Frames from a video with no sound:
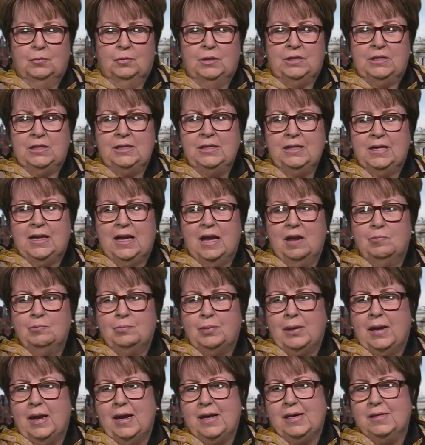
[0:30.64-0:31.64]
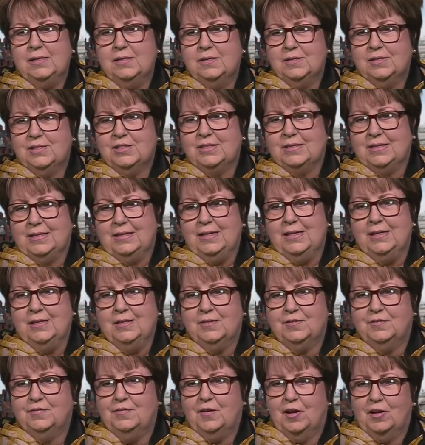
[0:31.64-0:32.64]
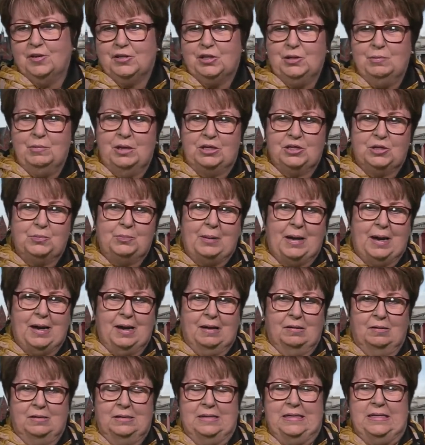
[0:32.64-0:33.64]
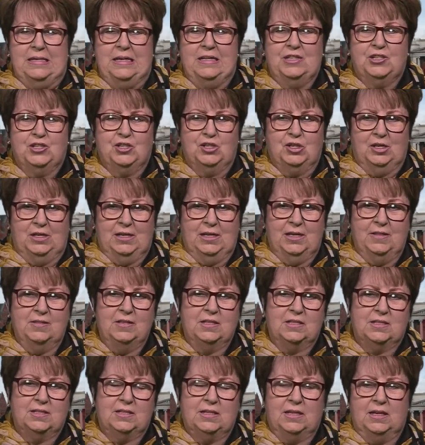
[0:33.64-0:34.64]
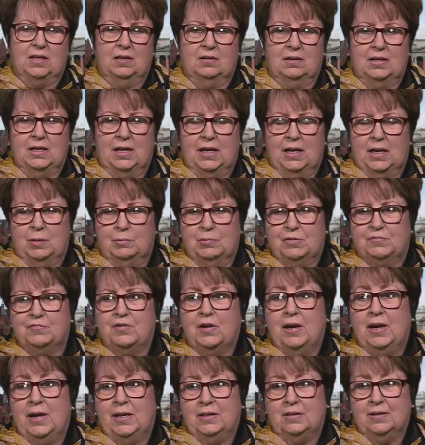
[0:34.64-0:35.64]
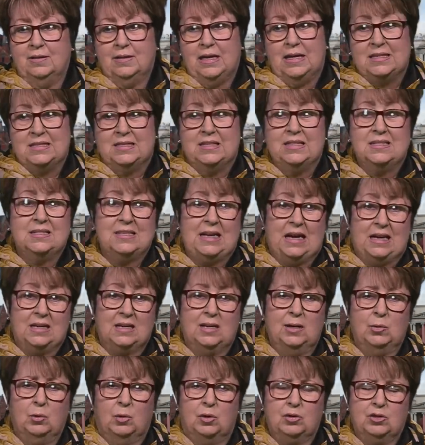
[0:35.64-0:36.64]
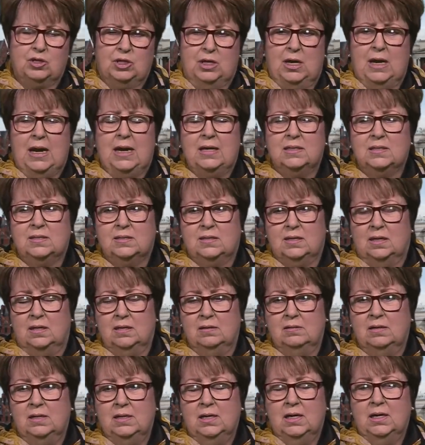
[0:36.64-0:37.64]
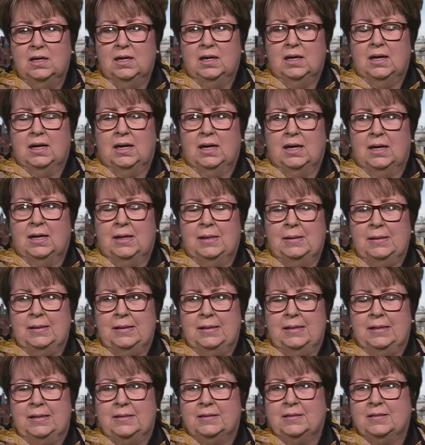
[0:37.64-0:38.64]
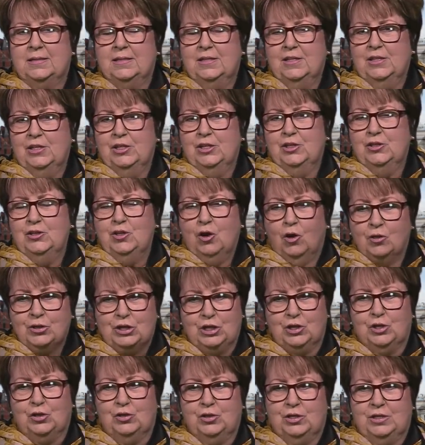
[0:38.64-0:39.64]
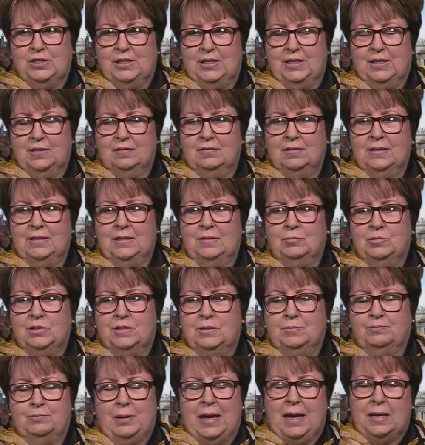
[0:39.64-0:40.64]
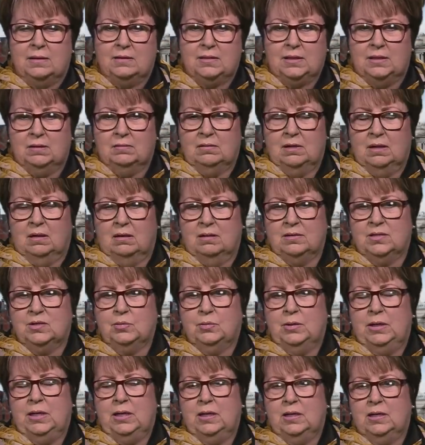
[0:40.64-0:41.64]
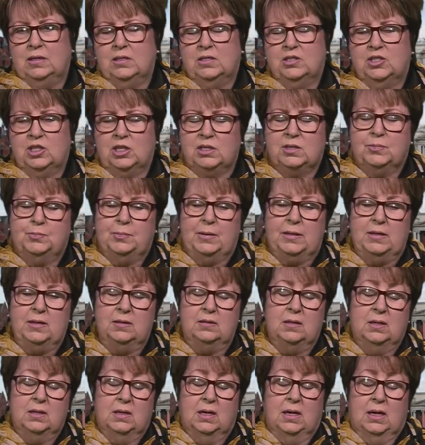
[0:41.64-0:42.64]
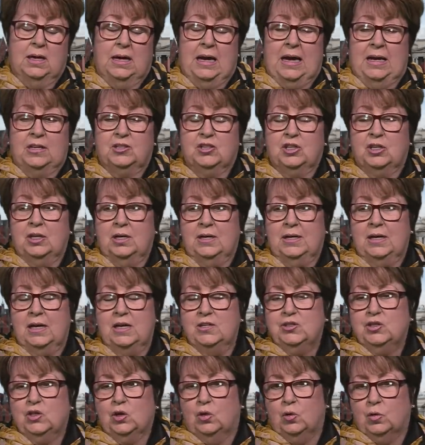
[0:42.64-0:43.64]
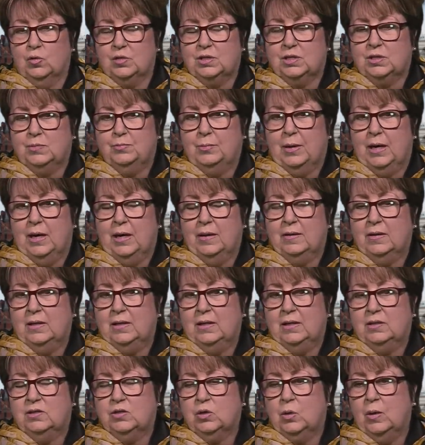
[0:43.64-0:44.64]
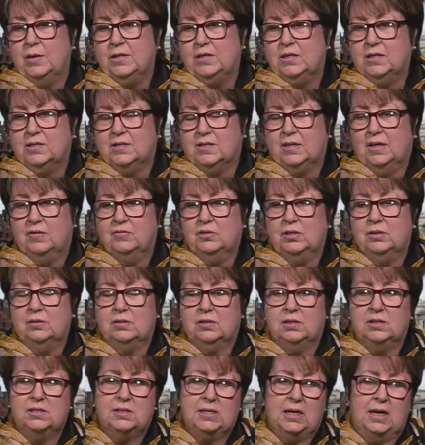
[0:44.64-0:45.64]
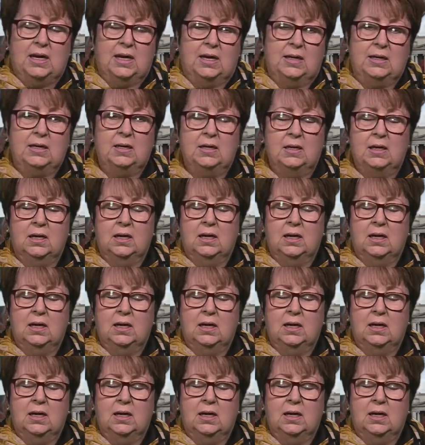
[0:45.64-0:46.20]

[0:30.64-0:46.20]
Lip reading: We didn't campaign to cede far too much power initially in this deal, and I'm afraid that's exactly what she has done. It's not a good deal. It was a bad deal last week. It's just been actually endorsed by the 27 today.